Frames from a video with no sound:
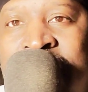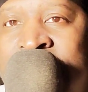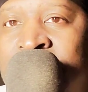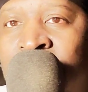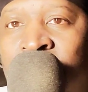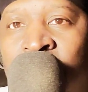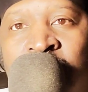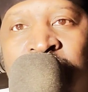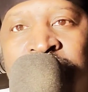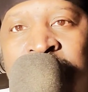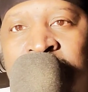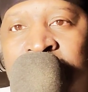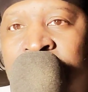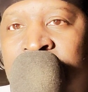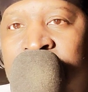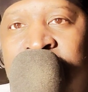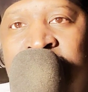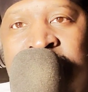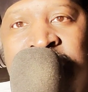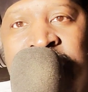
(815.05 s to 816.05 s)
They
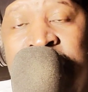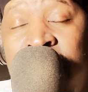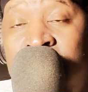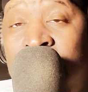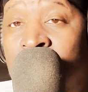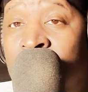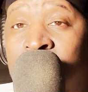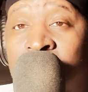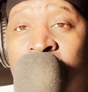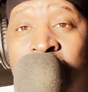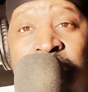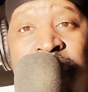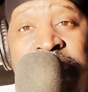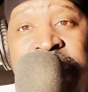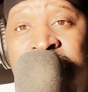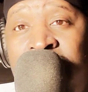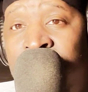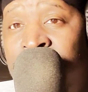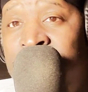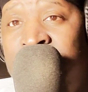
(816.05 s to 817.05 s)
overlook the thing. Y'all
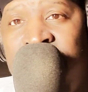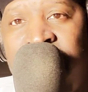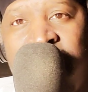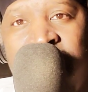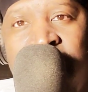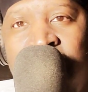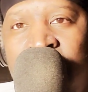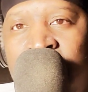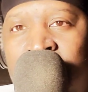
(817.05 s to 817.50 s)
already rich.